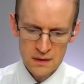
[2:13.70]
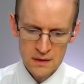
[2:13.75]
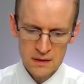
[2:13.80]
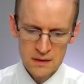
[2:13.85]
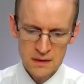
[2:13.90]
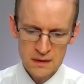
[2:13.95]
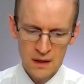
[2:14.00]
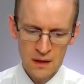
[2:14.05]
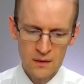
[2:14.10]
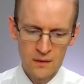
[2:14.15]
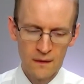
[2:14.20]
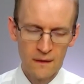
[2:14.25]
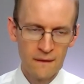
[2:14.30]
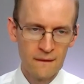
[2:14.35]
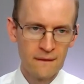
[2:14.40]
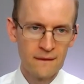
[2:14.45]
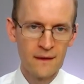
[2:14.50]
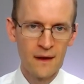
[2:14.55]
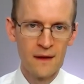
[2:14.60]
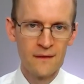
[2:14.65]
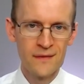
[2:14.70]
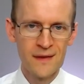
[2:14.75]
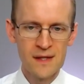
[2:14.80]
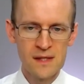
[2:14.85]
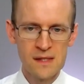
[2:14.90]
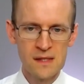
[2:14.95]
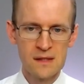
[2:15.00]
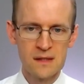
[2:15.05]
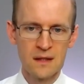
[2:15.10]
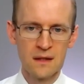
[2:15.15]
So
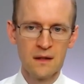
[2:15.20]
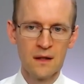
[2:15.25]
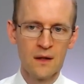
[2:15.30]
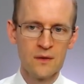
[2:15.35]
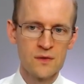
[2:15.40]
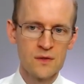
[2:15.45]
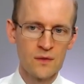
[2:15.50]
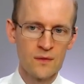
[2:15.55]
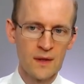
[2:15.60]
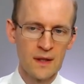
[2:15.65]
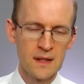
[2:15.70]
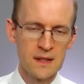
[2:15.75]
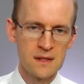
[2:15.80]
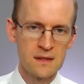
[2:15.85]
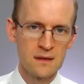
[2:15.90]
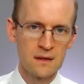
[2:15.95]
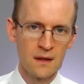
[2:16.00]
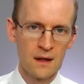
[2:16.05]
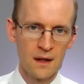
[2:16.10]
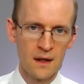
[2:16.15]
this is the notarized